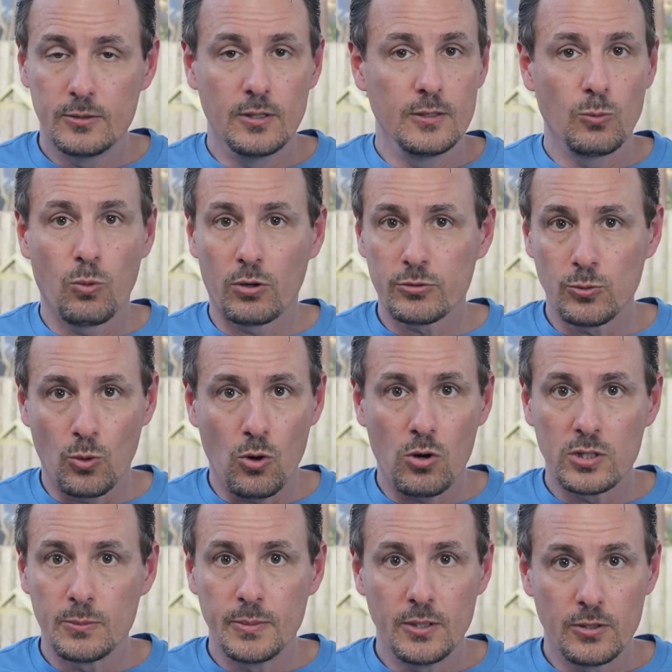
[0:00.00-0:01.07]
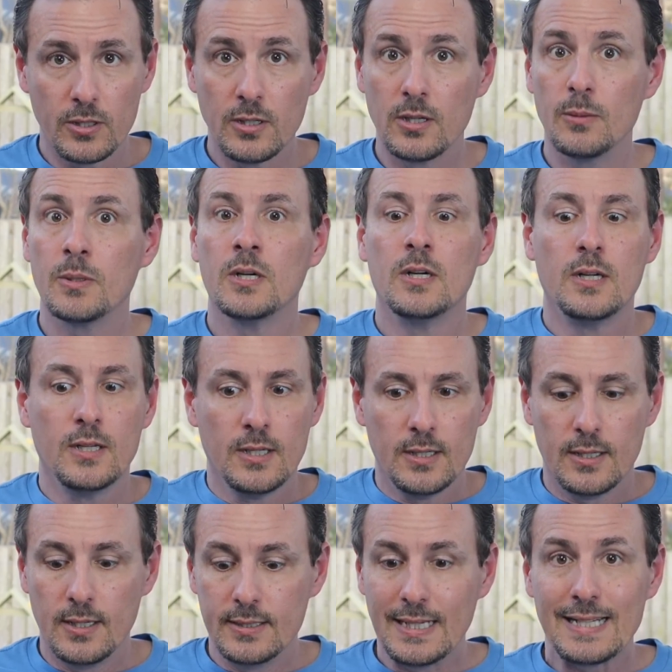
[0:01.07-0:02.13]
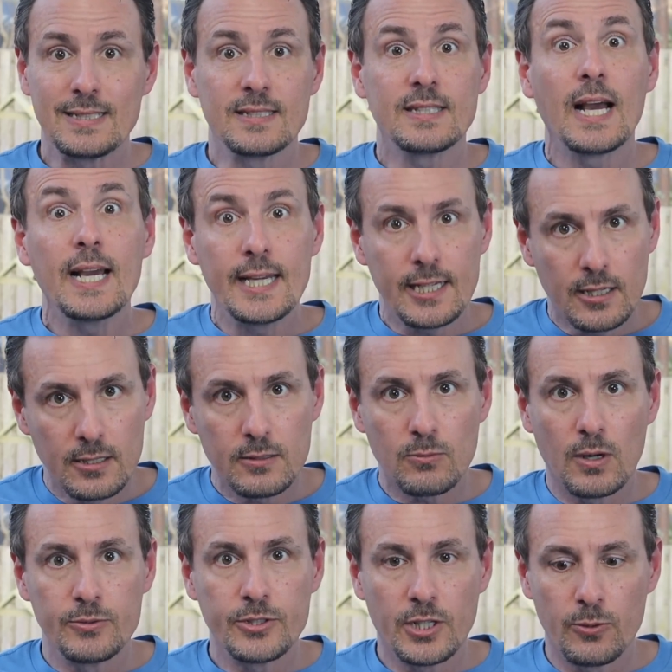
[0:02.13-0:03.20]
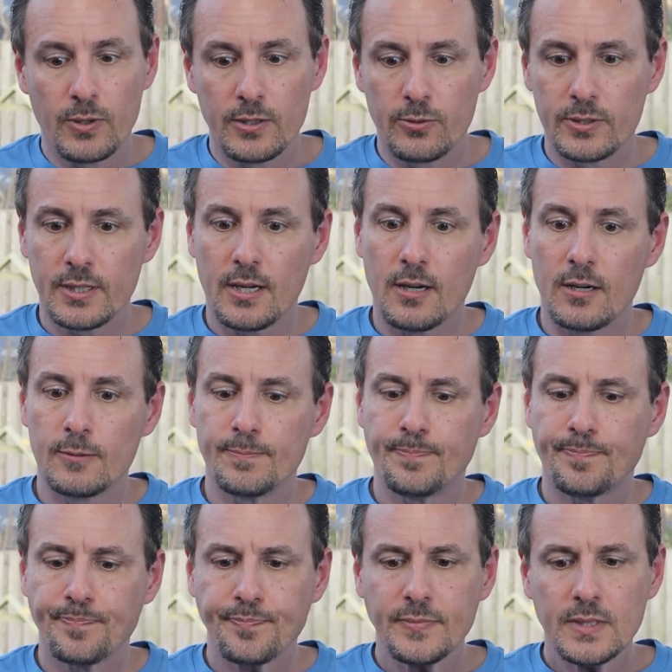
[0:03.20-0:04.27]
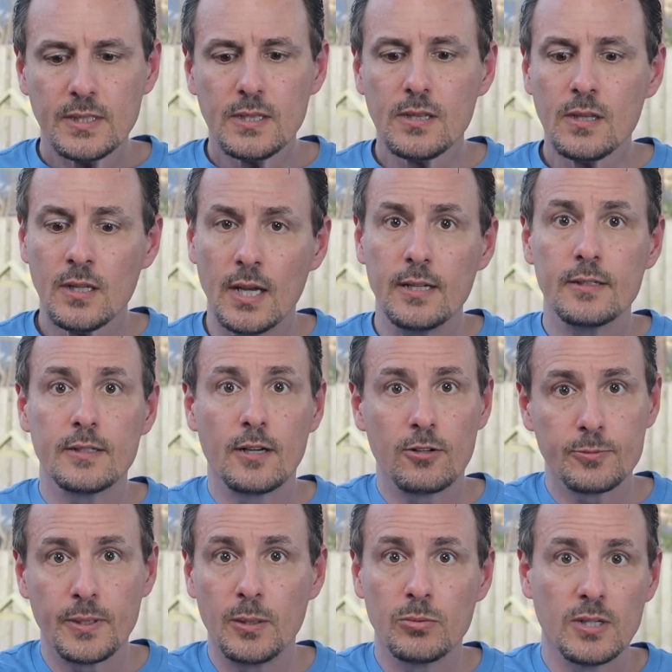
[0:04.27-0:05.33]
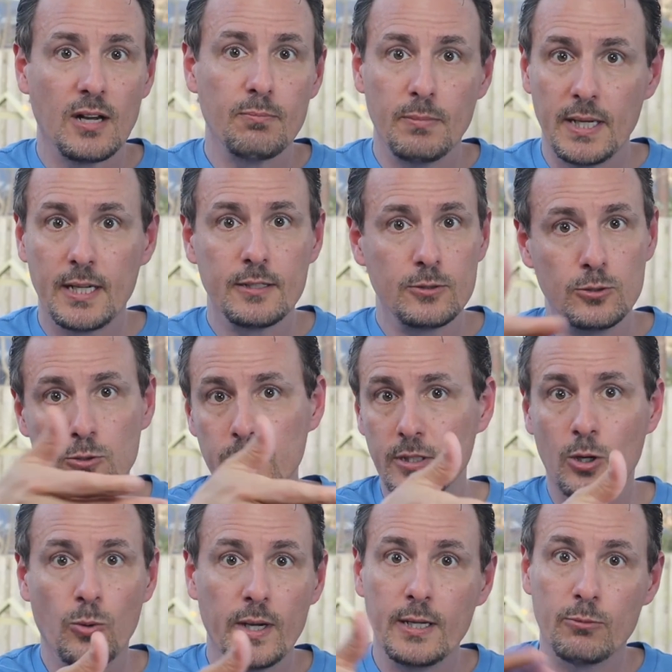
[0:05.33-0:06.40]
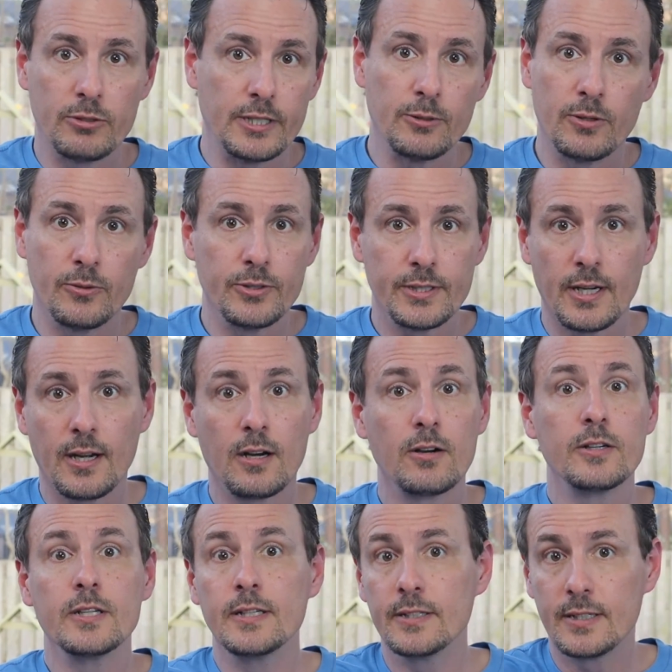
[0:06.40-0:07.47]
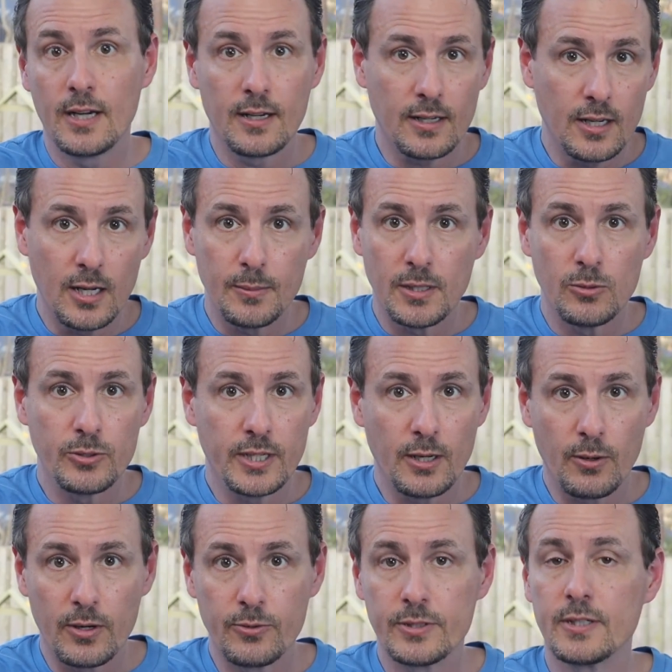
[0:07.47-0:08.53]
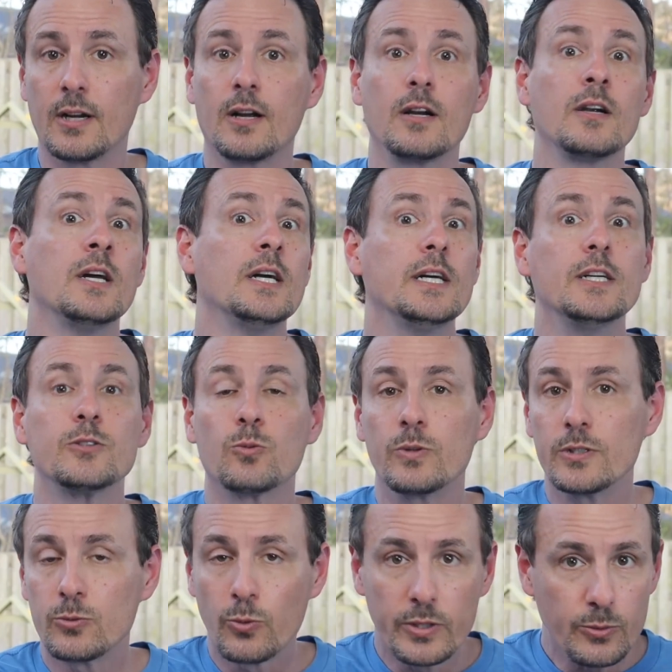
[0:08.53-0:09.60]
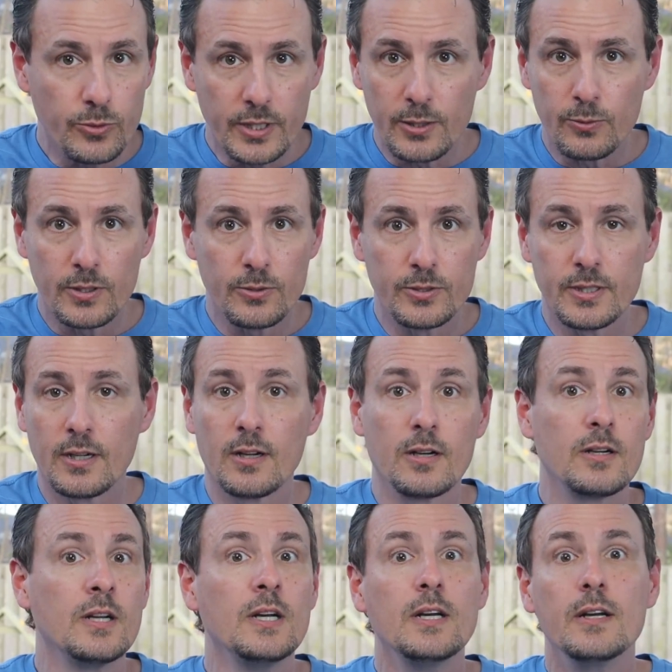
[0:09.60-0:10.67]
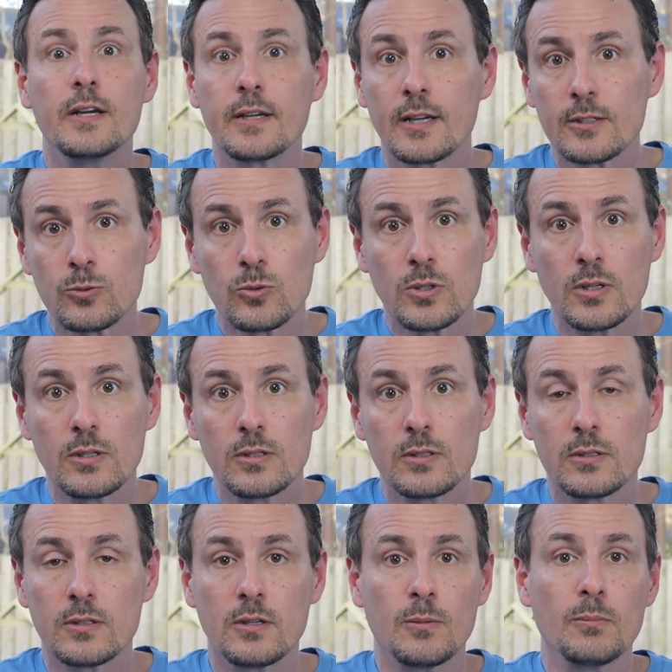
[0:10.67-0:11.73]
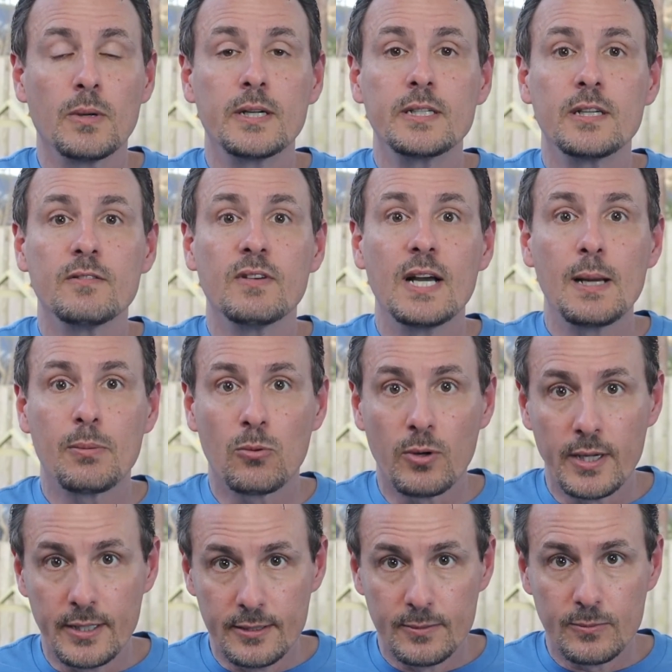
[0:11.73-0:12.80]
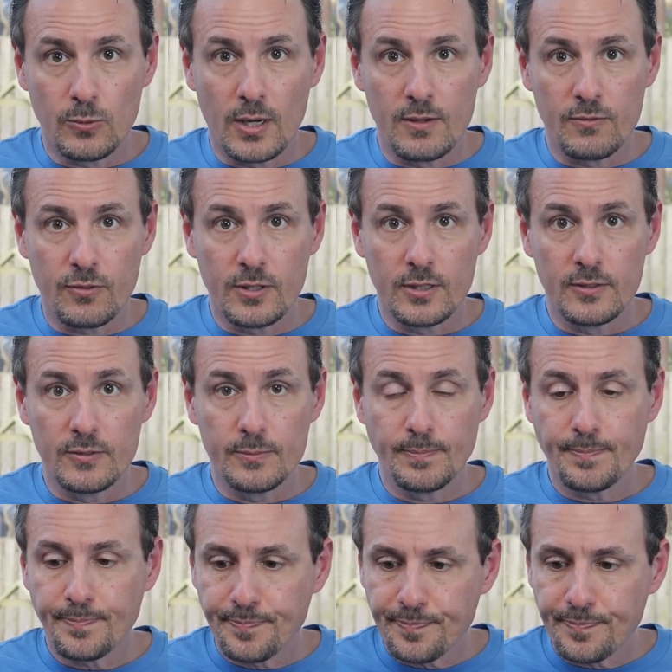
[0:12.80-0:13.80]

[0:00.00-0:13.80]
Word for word: uh, work so hard to build up, uh, not to tank, right, when you get ready to retire. And there are people I've met who in oh eight were getting ready to retire, and in the dot-com bubble were getting ready to retire, twenty twenty were getting ready to retire, and guess what? Their money evaporated right in front of them.